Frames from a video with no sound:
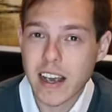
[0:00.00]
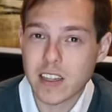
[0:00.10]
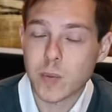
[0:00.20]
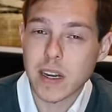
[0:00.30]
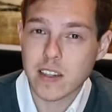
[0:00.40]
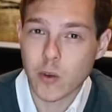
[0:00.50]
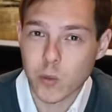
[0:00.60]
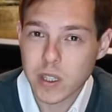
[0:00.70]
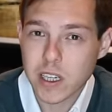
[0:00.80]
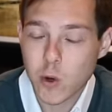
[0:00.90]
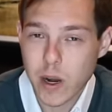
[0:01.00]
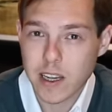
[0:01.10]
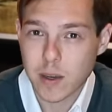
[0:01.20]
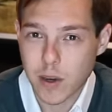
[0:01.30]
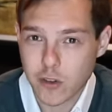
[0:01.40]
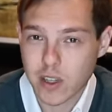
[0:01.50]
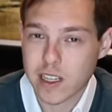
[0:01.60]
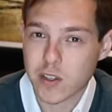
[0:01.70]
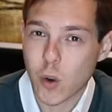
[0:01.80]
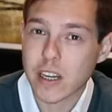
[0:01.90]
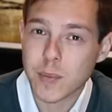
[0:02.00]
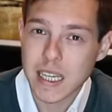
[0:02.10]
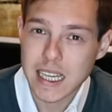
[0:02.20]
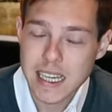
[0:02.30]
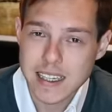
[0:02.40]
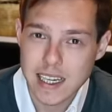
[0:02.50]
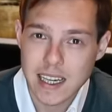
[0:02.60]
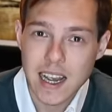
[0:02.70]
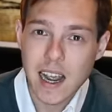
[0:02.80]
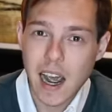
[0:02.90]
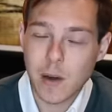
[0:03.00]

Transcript: expecting a really quick commission that's going to be easy,